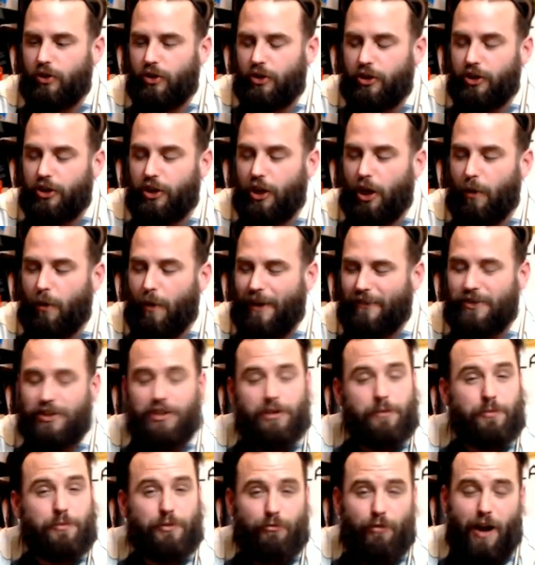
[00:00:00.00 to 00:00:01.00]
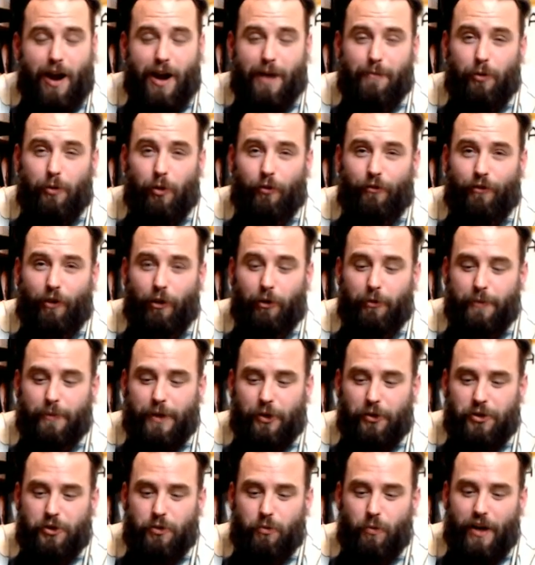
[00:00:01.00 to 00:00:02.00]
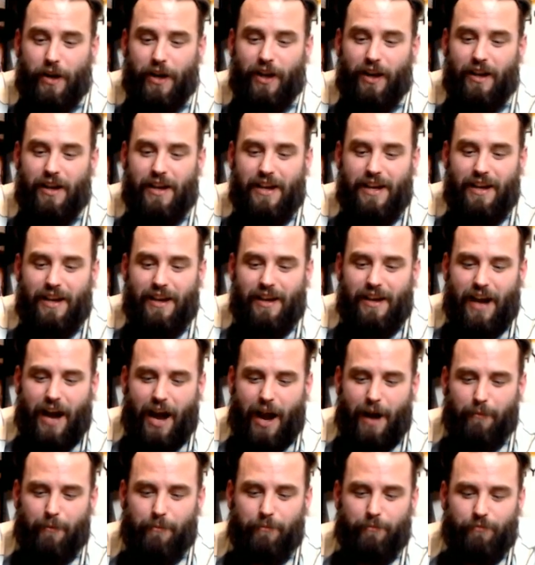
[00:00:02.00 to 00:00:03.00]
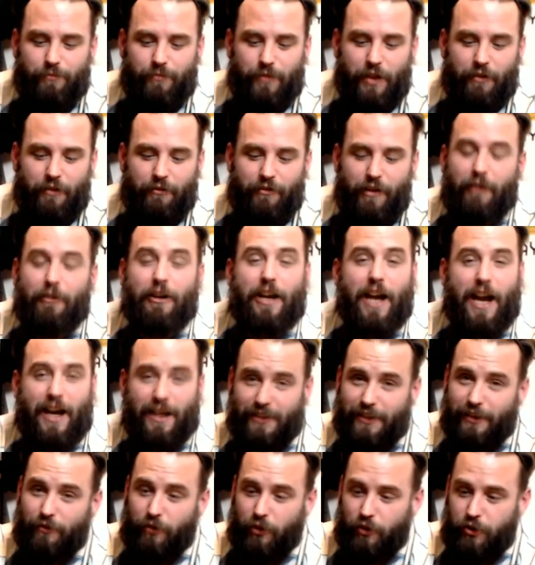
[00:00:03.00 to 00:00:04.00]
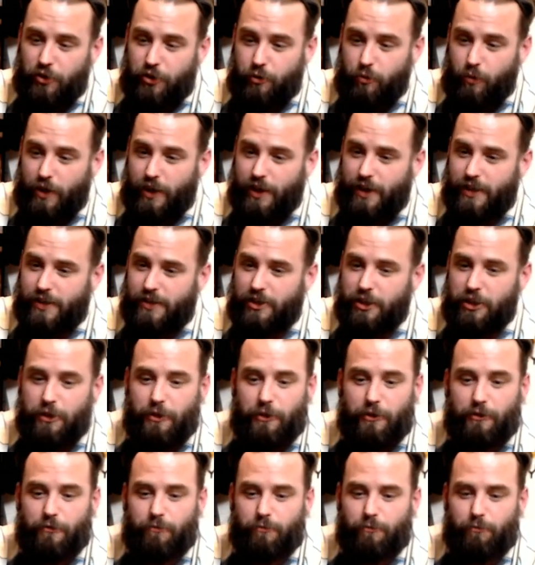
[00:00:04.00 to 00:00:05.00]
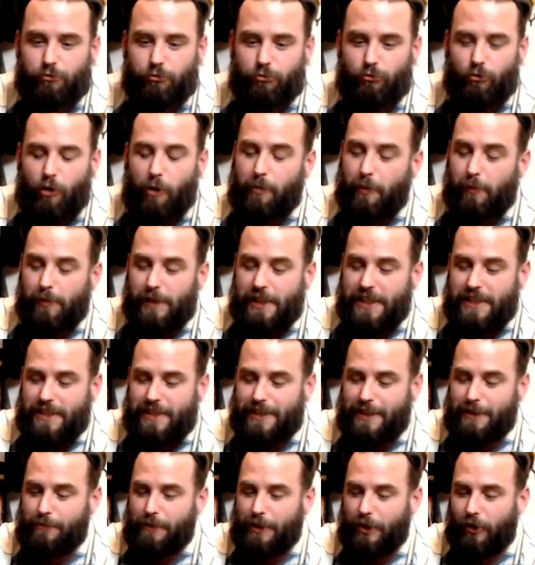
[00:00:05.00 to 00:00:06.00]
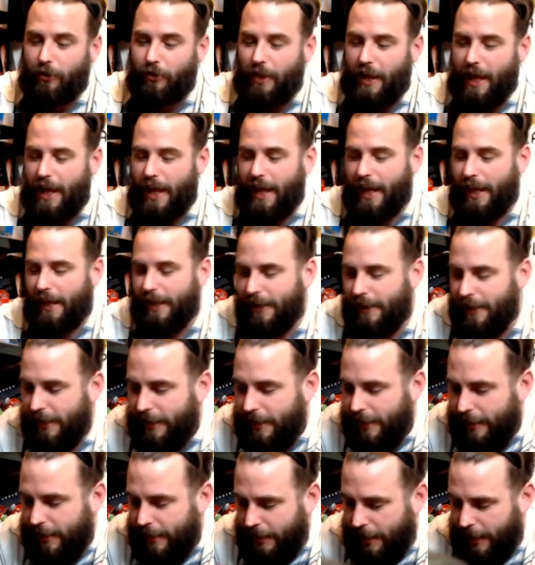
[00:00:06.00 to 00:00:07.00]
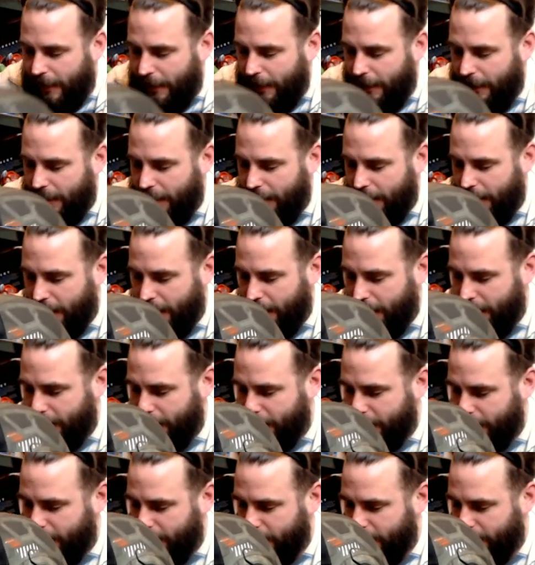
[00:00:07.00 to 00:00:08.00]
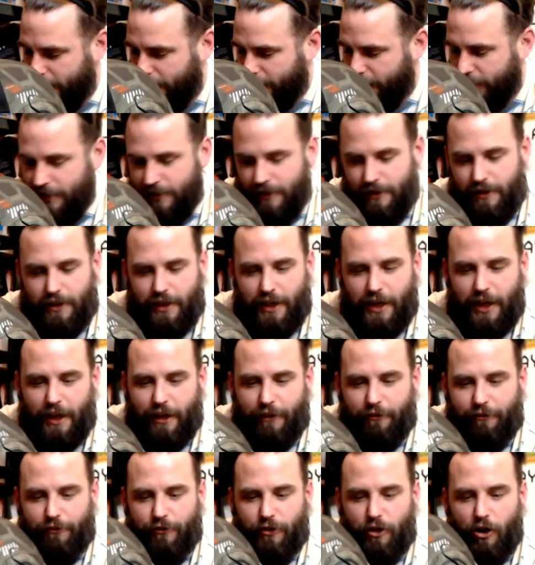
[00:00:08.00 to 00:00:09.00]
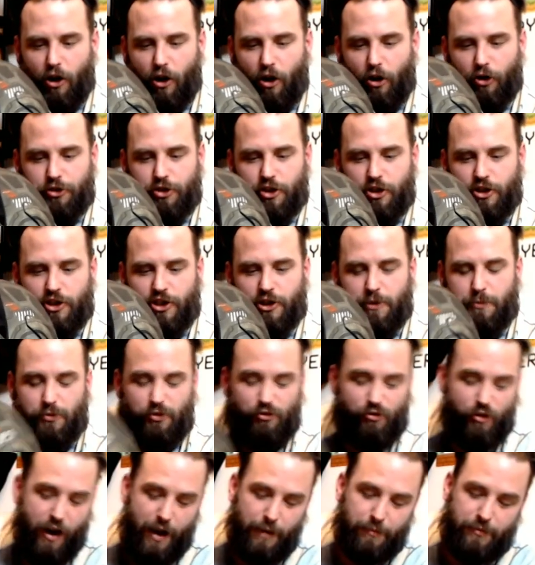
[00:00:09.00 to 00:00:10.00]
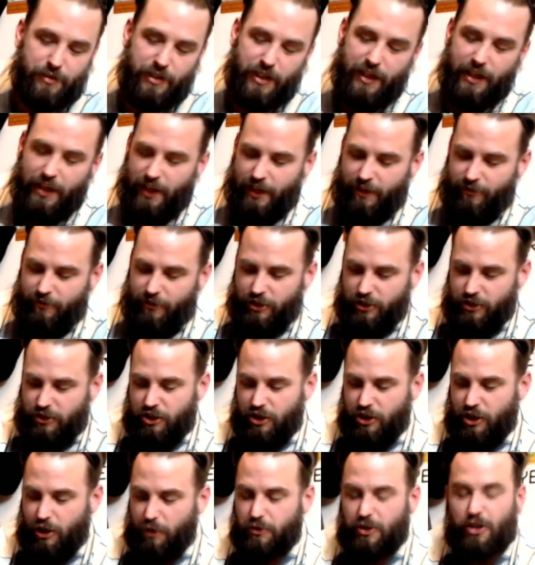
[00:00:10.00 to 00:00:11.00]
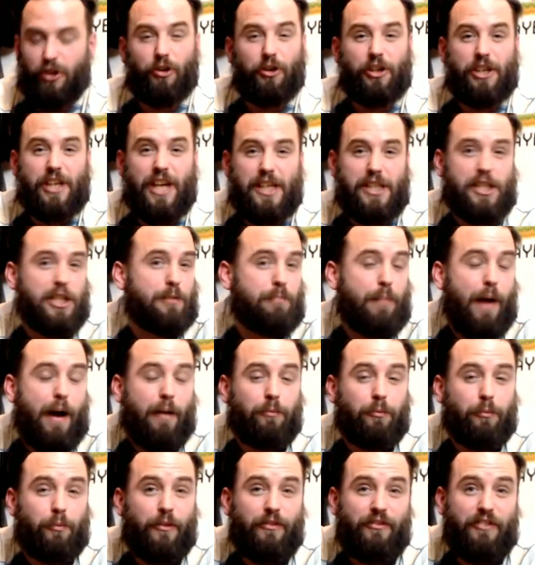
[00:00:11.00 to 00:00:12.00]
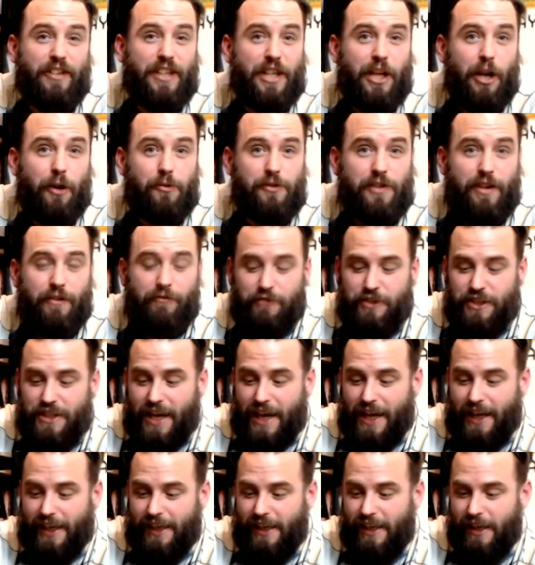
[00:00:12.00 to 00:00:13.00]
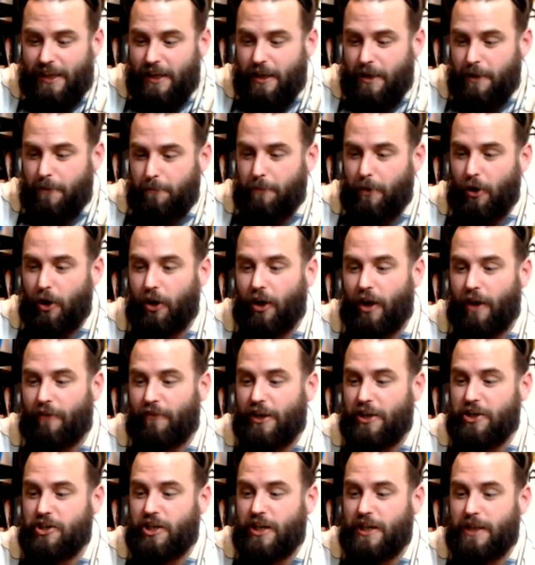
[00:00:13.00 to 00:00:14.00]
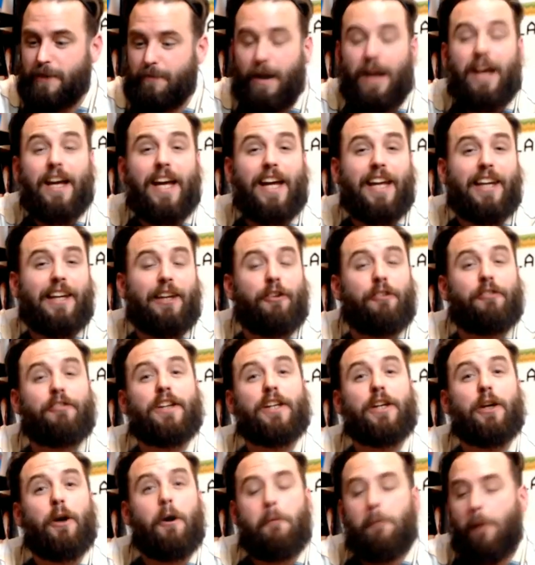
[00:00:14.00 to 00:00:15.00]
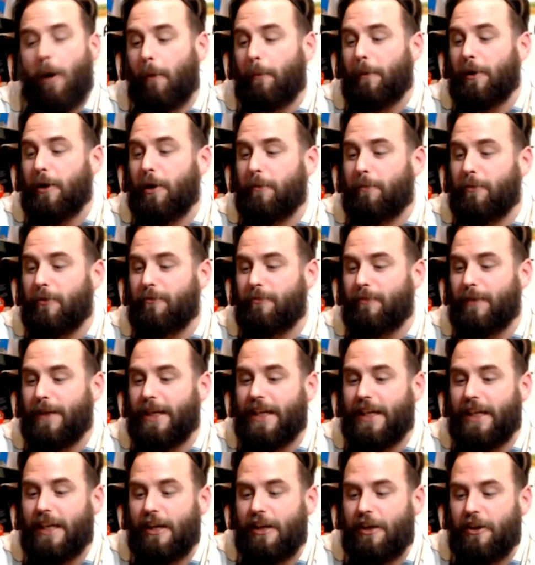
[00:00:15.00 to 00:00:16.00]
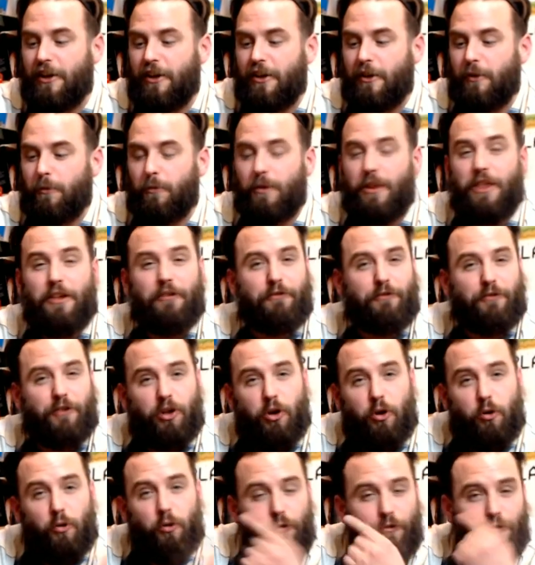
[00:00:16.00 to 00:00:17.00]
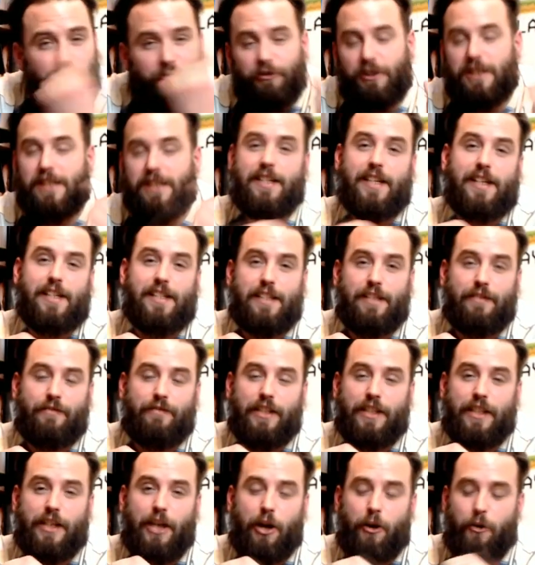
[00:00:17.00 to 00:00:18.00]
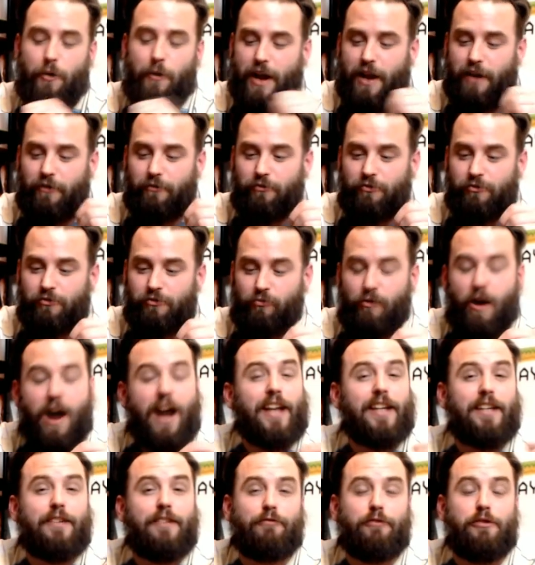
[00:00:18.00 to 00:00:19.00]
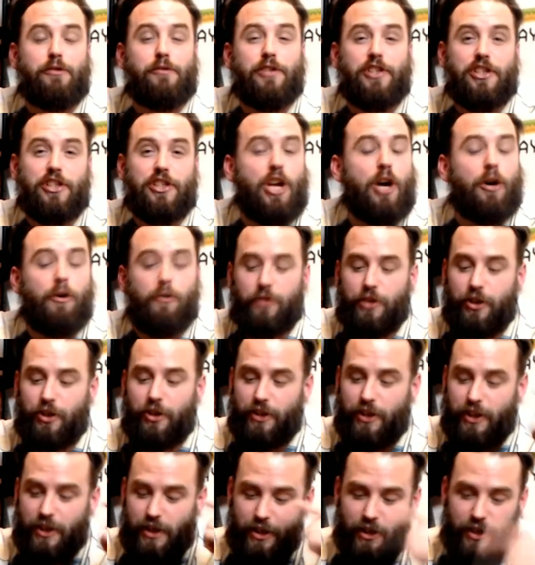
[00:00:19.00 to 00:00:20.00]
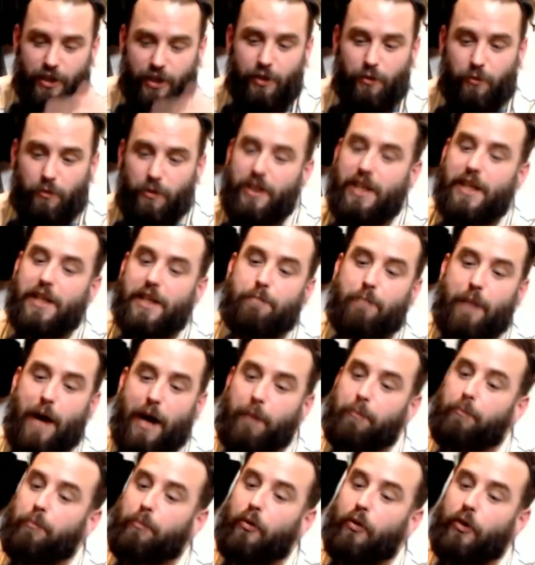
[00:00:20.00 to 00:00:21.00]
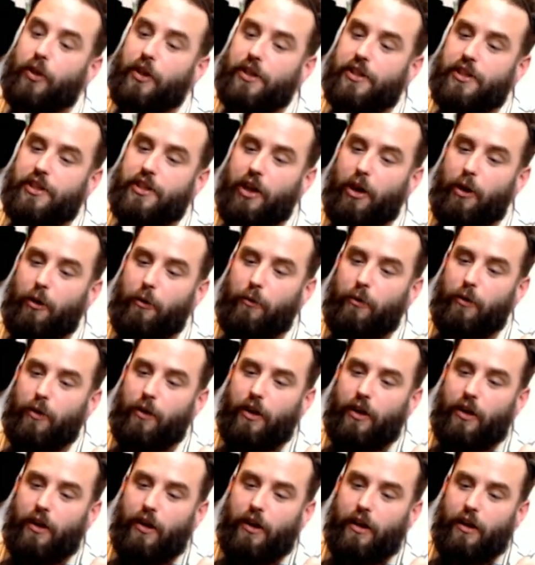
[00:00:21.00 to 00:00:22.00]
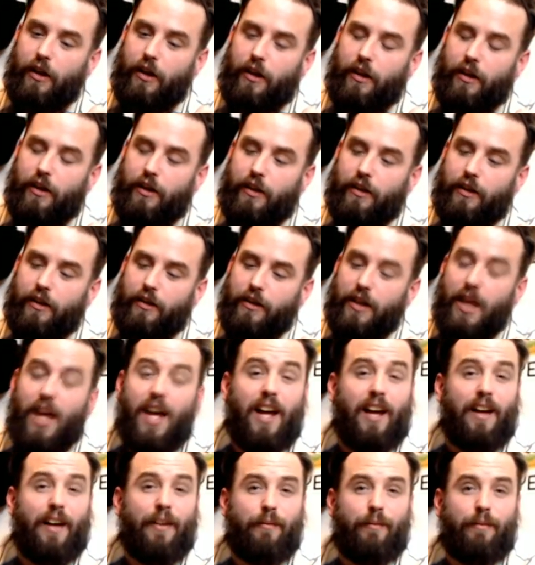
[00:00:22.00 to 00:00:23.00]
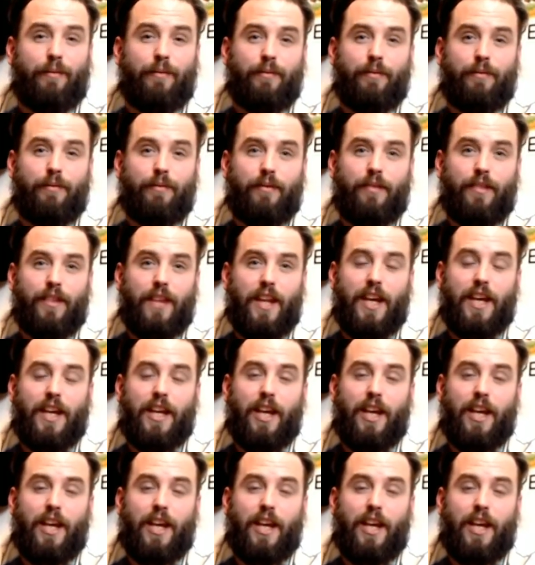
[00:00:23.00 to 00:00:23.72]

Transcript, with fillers: you know, either subscribe or follow me on Twitter. I'm very active on Twitter, so you can probably see me on there. And if not, just subscribe to here, and you know, you're not going to get spammed with videos every day. But eventually you might get a little video popping up of me with a cool 360 video riding through Snowdon with this bad boy. So, yeah, there you